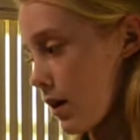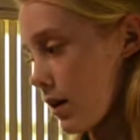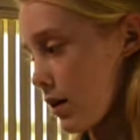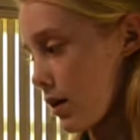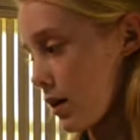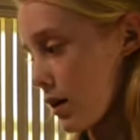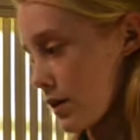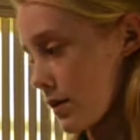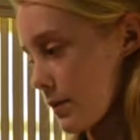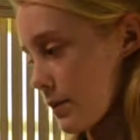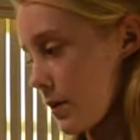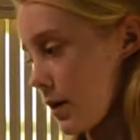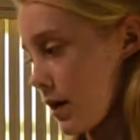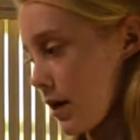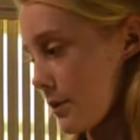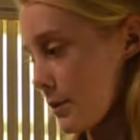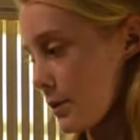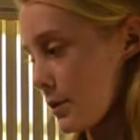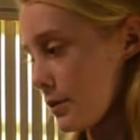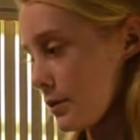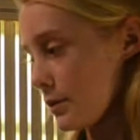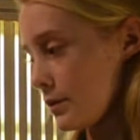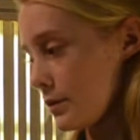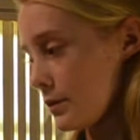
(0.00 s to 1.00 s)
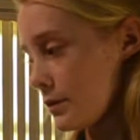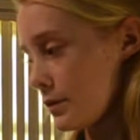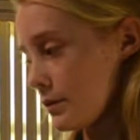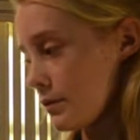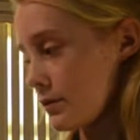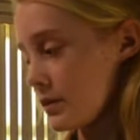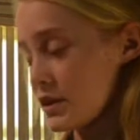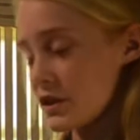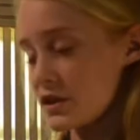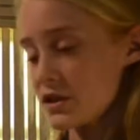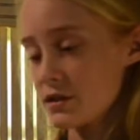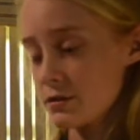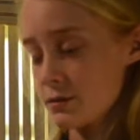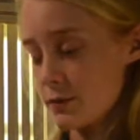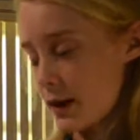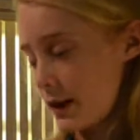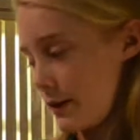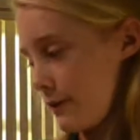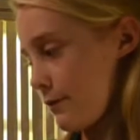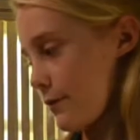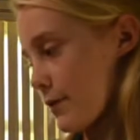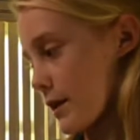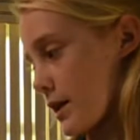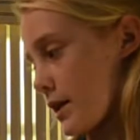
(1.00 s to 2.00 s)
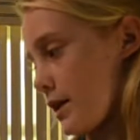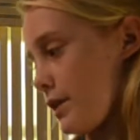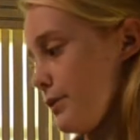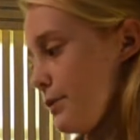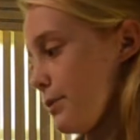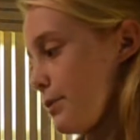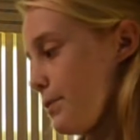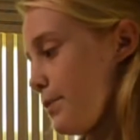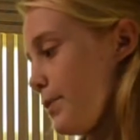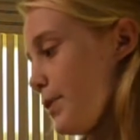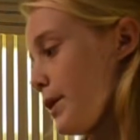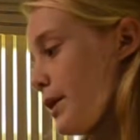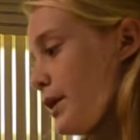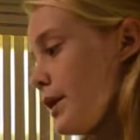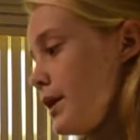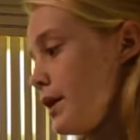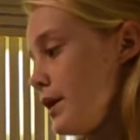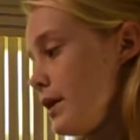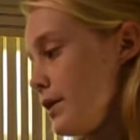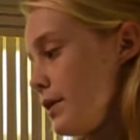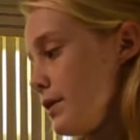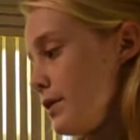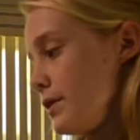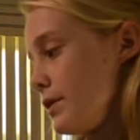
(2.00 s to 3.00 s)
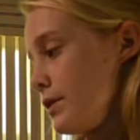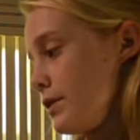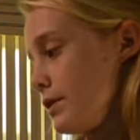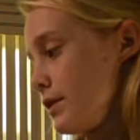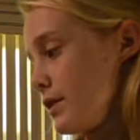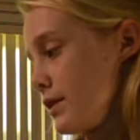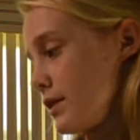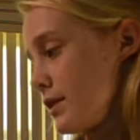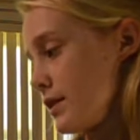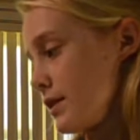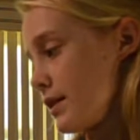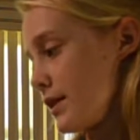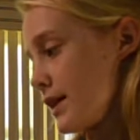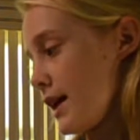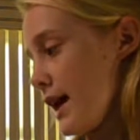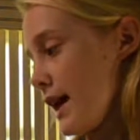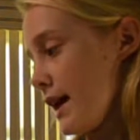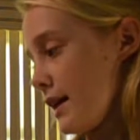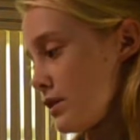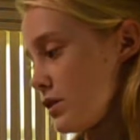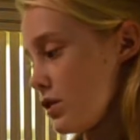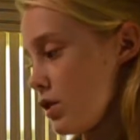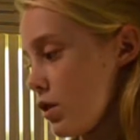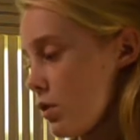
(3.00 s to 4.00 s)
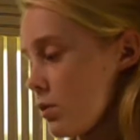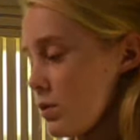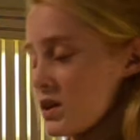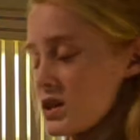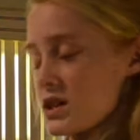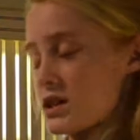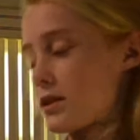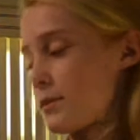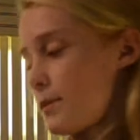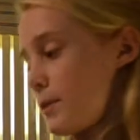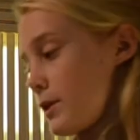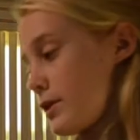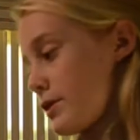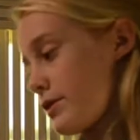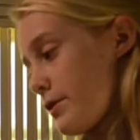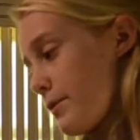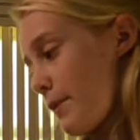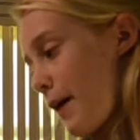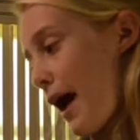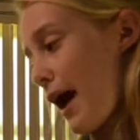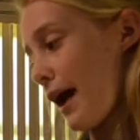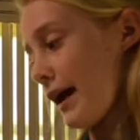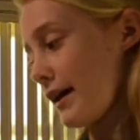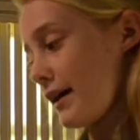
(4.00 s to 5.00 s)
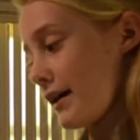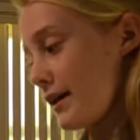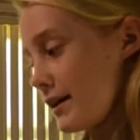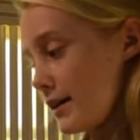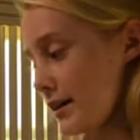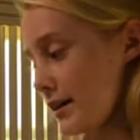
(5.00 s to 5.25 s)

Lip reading: are the pommel, which is right in front of you, the cantle, which supports your back,